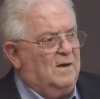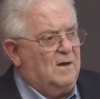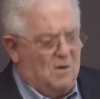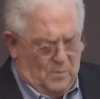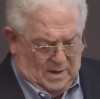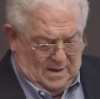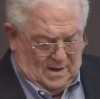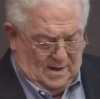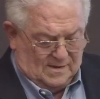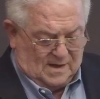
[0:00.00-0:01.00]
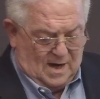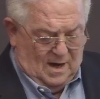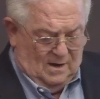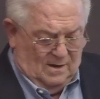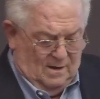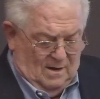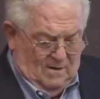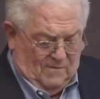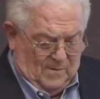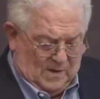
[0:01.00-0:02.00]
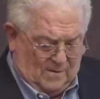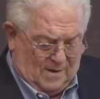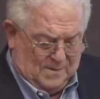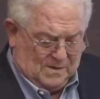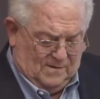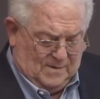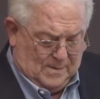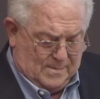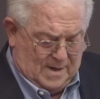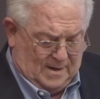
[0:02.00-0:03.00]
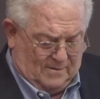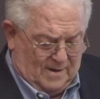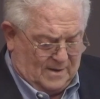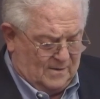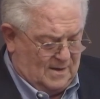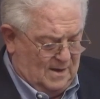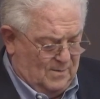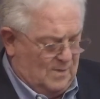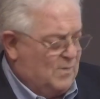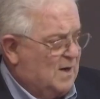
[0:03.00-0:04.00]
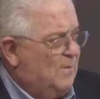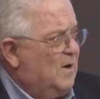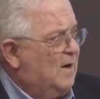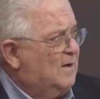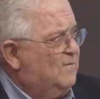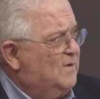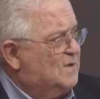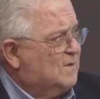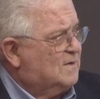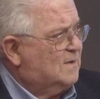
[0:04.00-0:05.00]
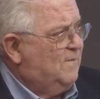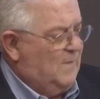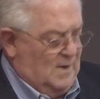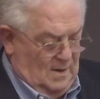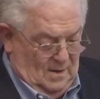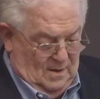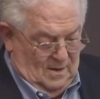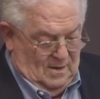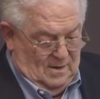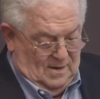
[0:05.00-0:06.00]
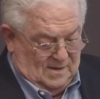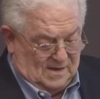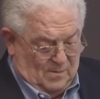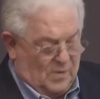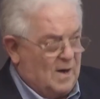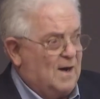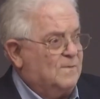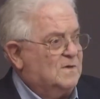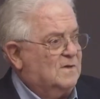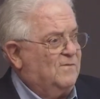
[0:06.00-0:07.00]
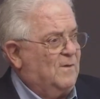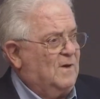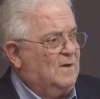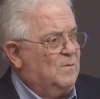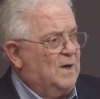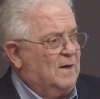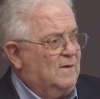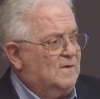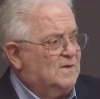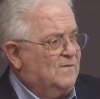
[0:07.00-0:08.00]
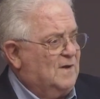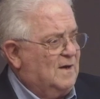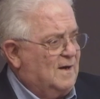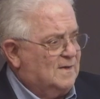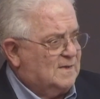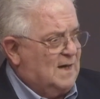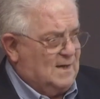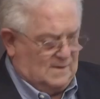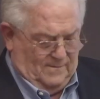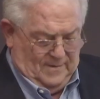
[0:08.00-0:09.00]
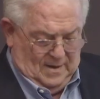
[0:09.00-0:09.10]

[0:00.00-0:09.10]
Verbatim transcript: Nobody has gained from the corruption of diplomatic record keeping by American officials, except perhaps the foreign competitors of the United States.